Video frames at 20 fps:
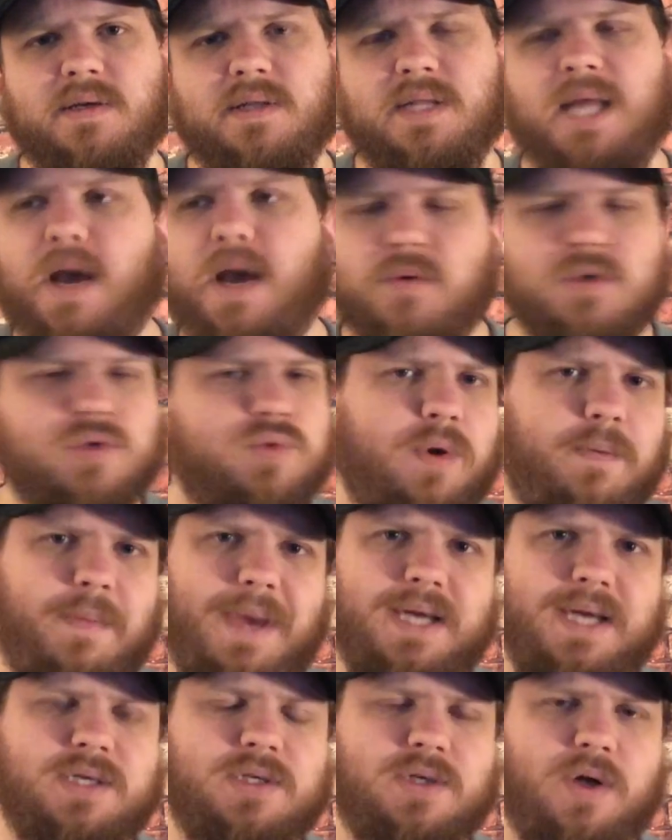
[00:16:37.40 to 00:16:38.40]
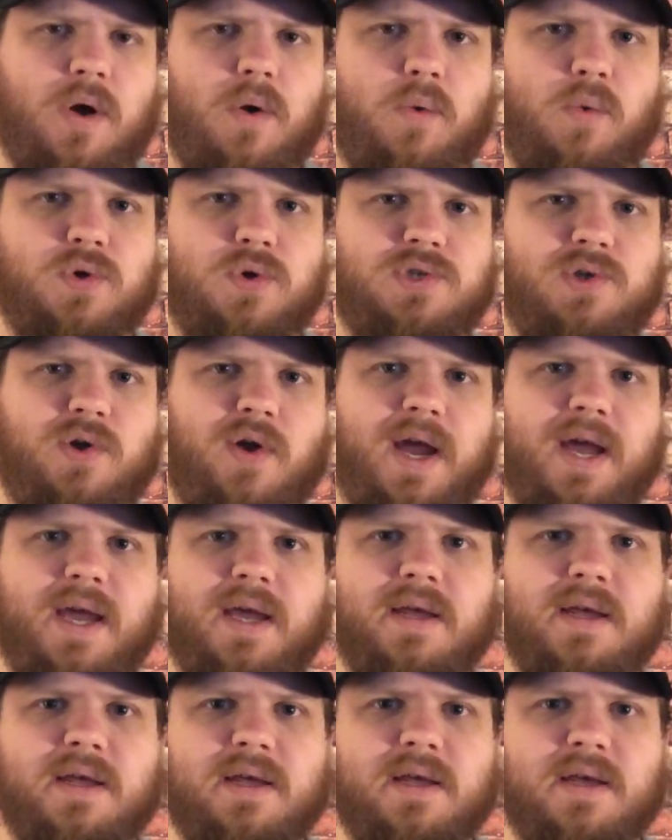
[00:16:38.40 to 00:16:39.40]
That was what made Star Wars
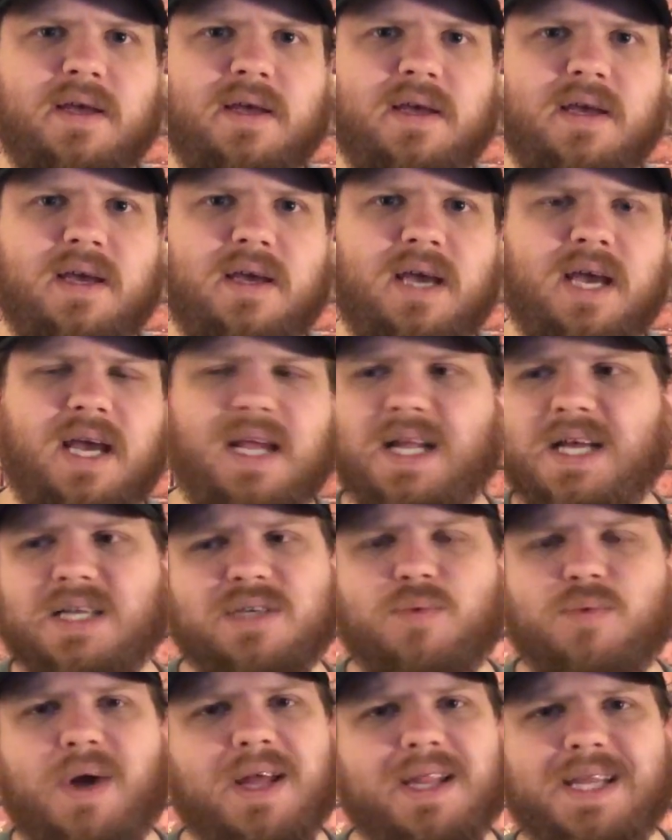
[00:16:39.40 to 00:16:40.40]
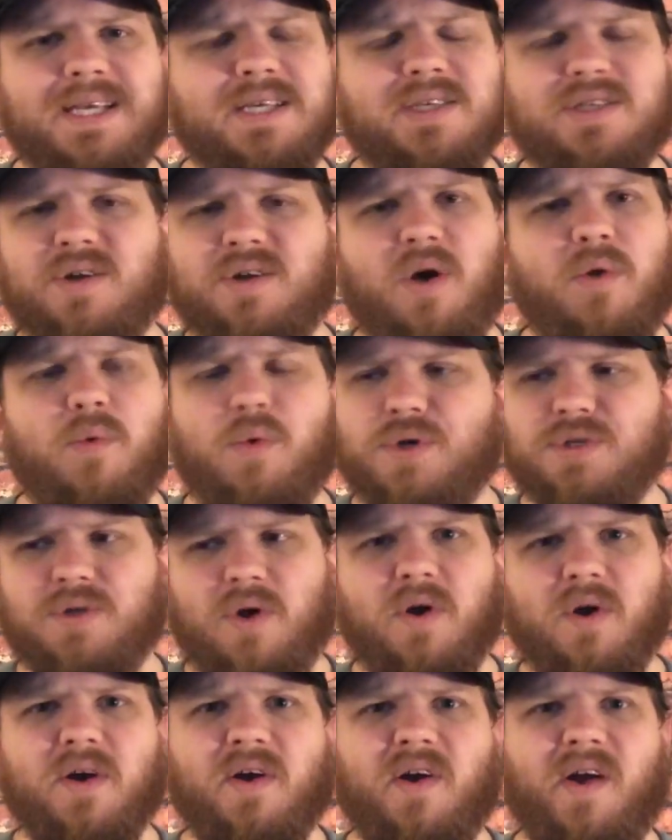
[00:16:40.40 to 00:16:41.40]
great. And that's why these Star Wars
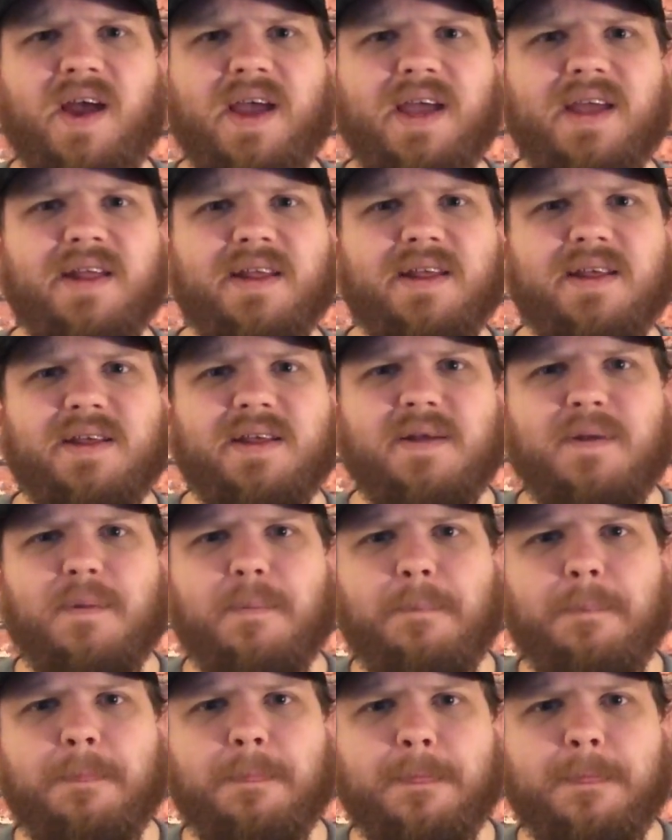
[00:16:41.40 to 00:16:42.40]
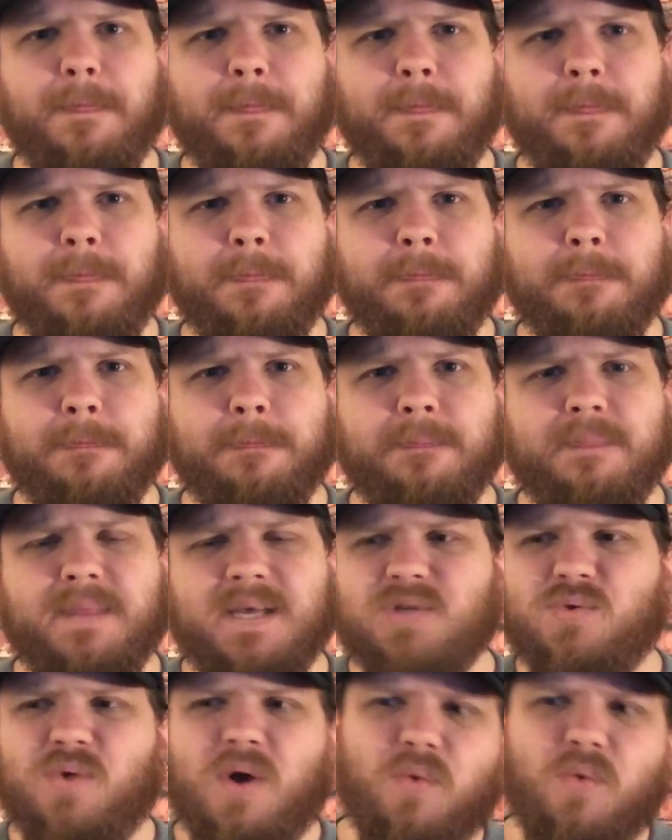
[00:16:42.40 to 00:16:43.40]
aren't great.
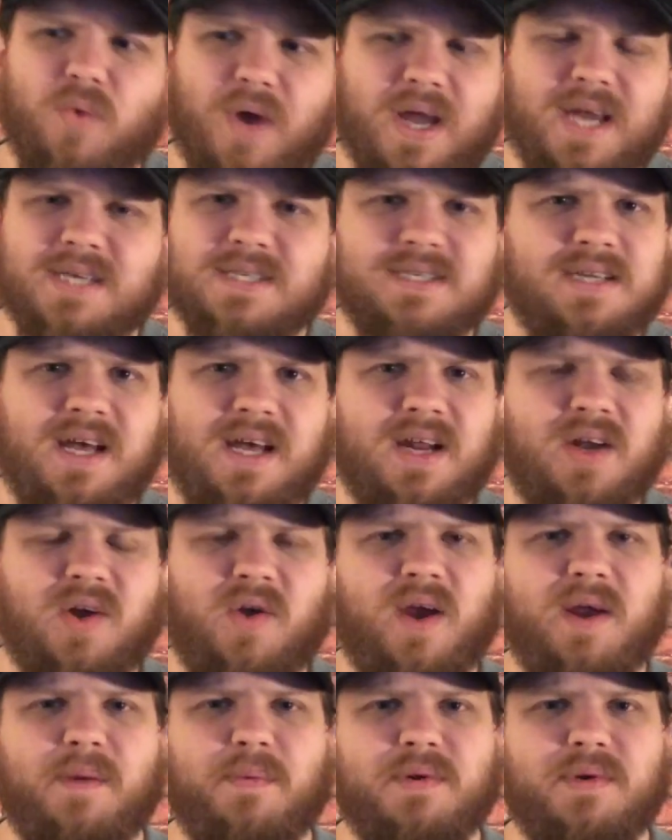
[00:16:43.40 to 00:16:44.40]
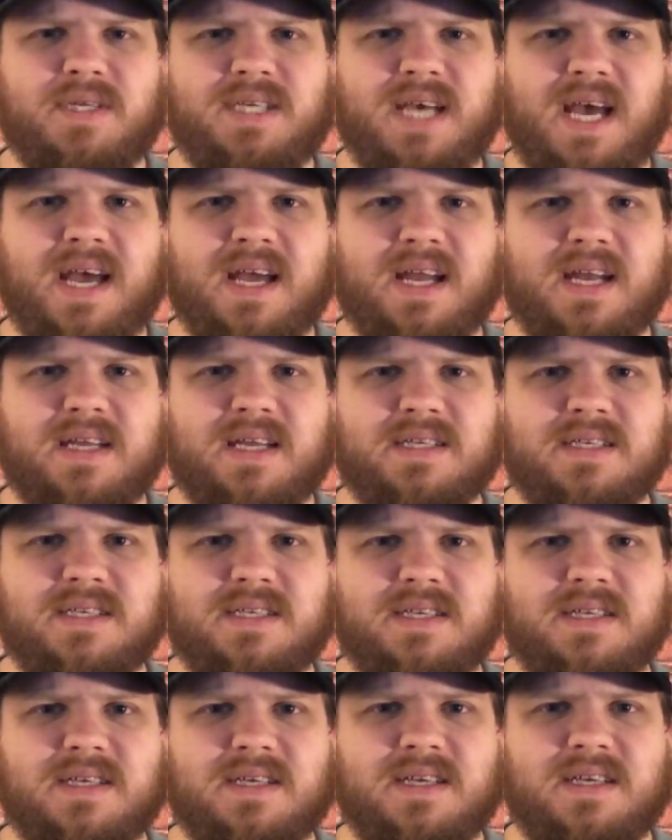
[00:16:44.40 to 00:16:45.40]
That's why Rey's not a great
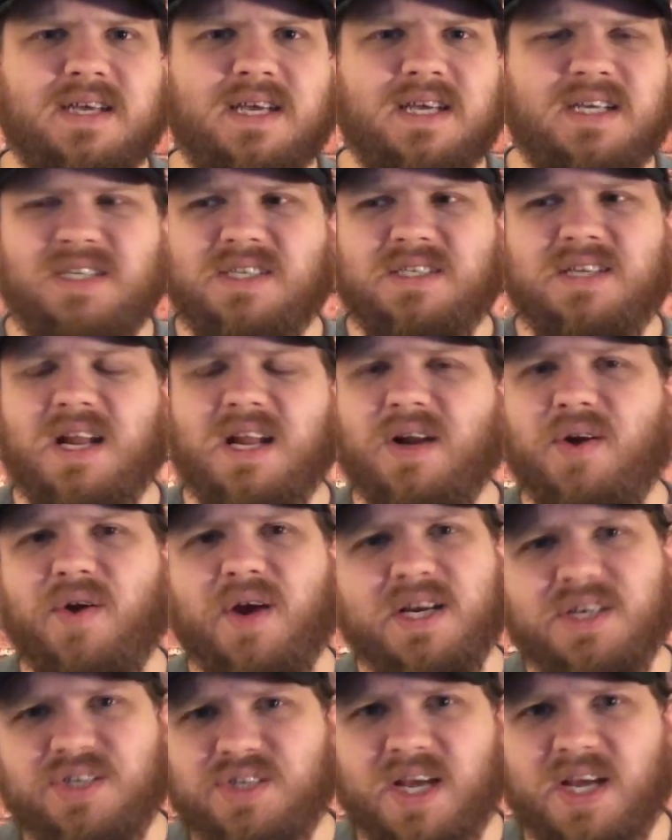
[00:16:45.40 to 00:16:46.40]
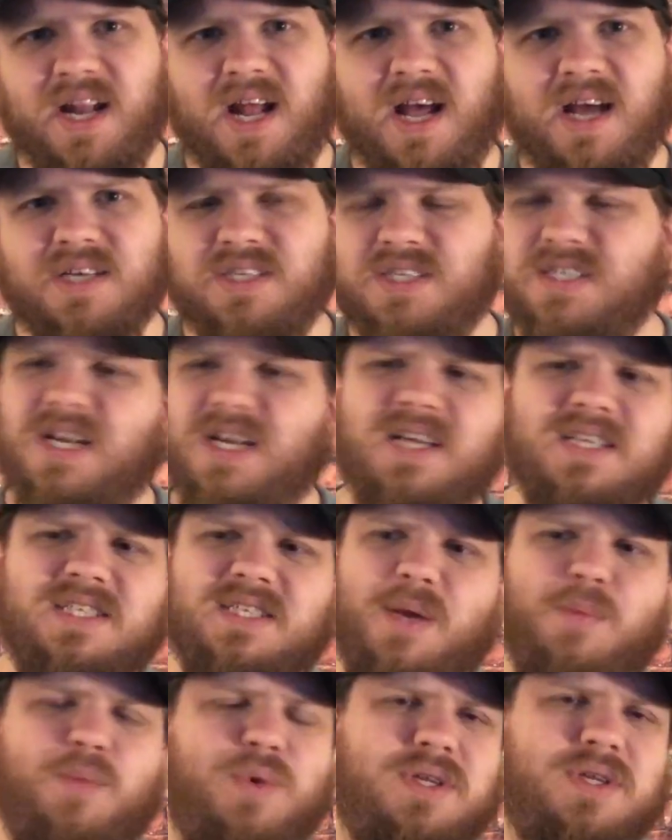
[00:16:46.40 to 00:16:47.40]
protagonist. She's not a great Jedi. She's not
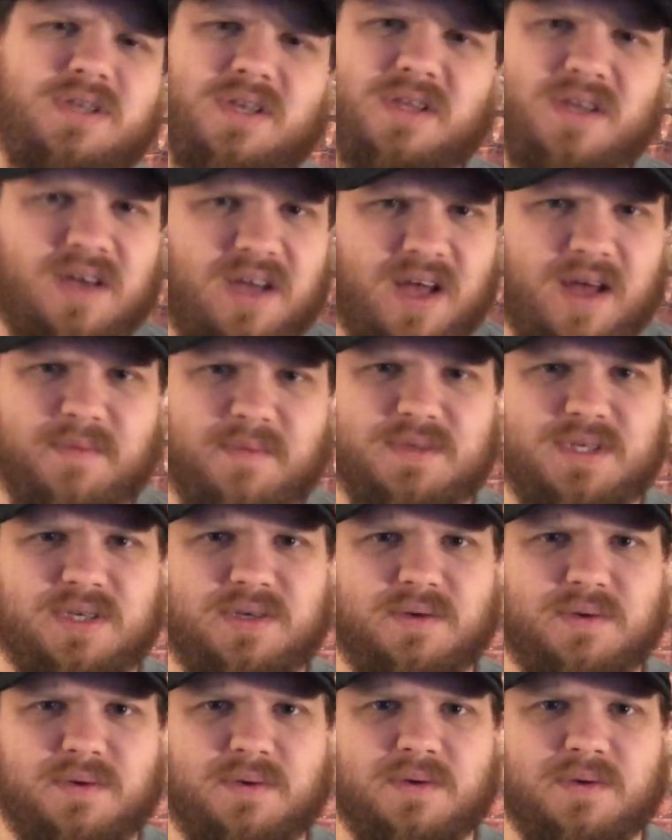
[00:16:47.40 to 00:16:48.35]
someone to look up to.